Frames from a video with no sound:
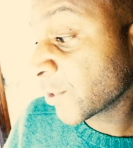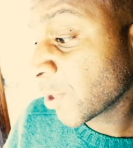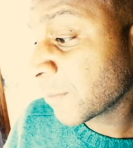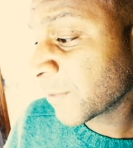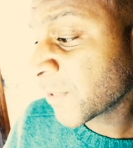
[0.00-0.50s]
in
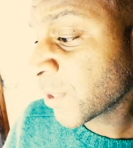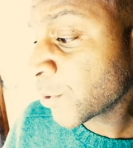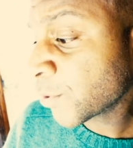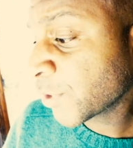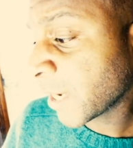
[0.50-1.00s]
terms of
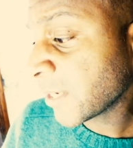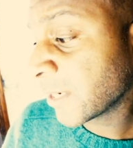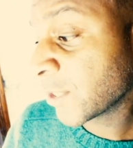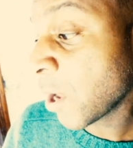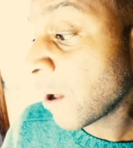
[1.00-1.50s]
social
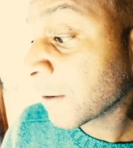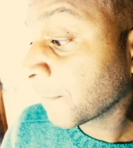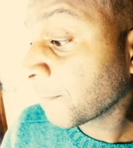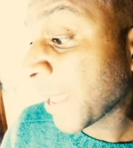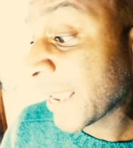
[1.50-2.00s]
justice
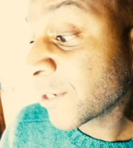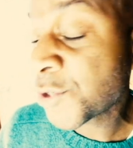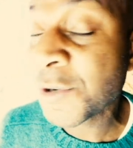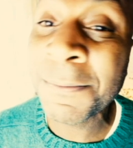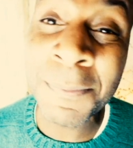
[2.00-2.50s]
on
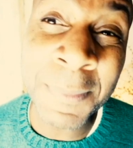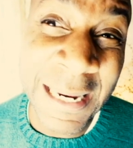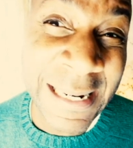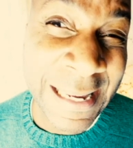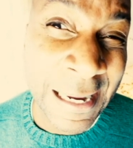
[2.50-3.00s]
mainstream
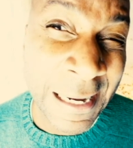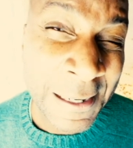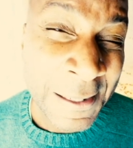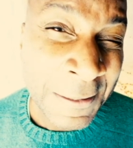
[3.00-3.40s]
media?"